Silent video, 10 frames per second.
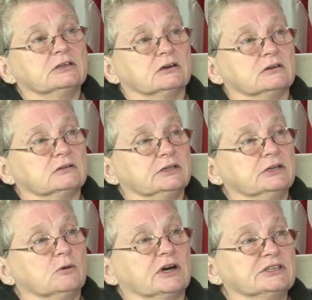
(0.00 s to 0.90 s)
uh,
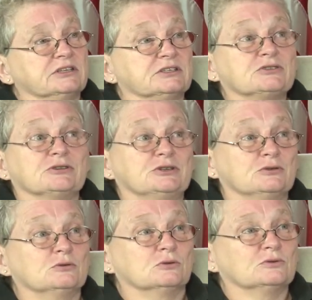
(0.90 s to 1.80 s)
equine dentistry
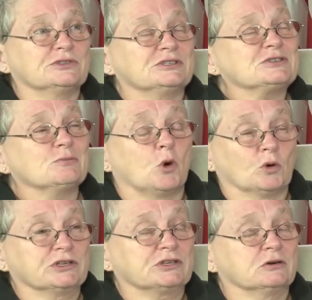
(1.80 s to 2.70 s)
tools and some
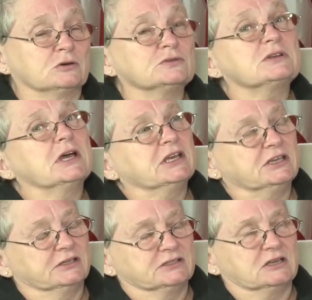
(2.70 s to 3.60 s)
horse skulls
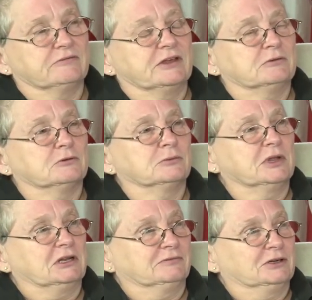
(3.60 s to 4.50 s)
Kids love that room.
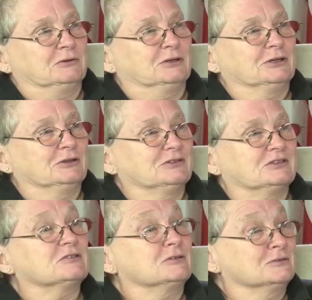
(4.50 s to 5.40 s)
They love to go look at the
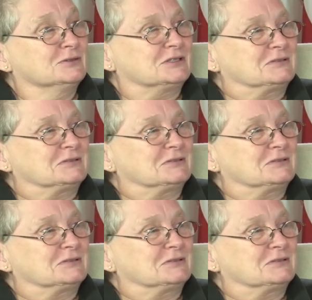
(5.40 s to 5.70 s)
skulls.